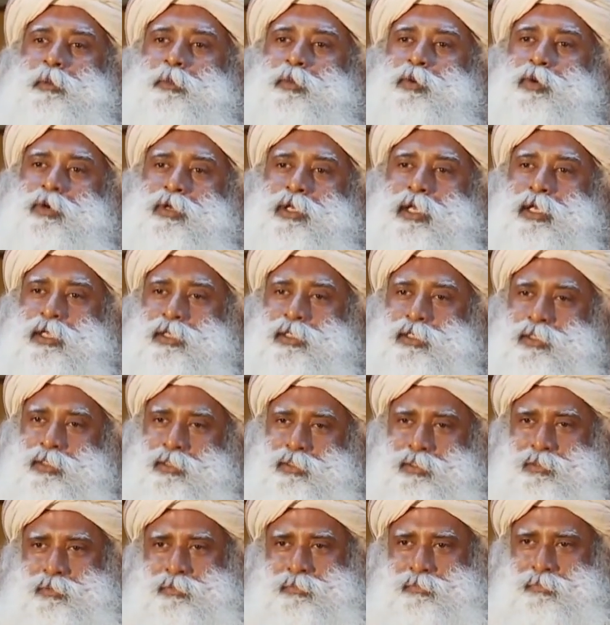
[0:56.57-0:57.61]
protests
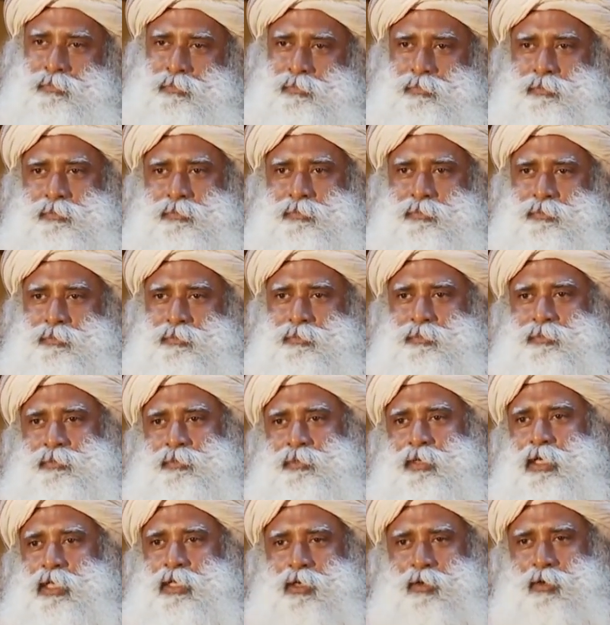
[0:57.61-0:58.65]

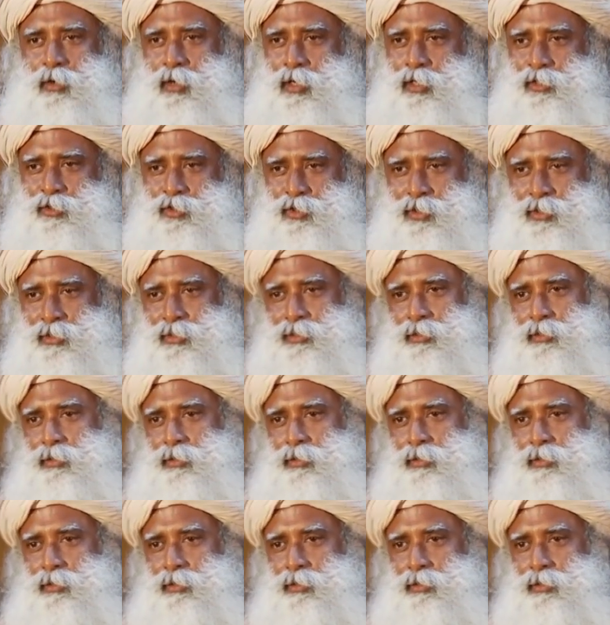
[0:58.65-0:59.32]
in the college.